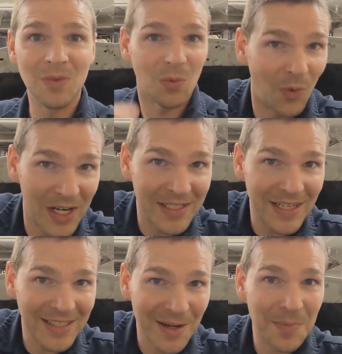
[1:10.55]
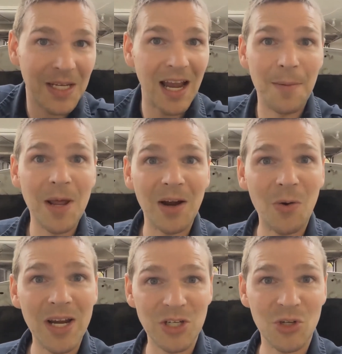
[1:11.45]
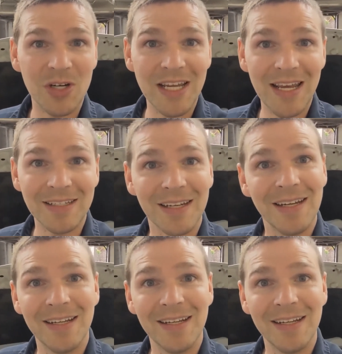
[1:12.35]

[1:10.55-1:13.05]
What is that something? I'm not quite sure yet.